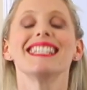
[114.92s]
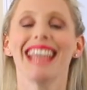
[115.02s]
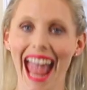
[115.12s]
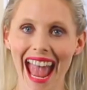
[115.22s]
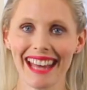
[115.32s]

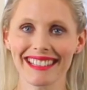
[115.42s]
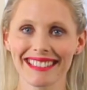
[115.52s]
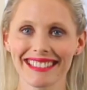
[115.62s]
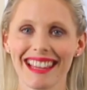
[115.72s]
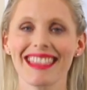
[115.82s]

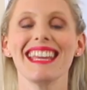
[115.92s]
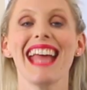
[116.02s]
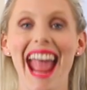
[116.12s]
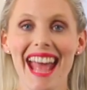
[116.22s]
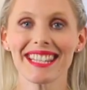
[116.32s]
10.
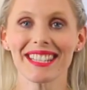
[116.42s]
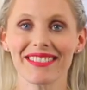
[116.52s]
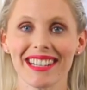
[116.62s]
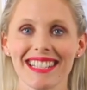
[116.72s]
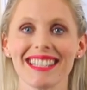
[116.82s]
The
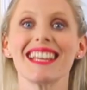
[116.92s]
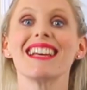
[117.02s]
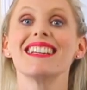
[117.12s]
answer is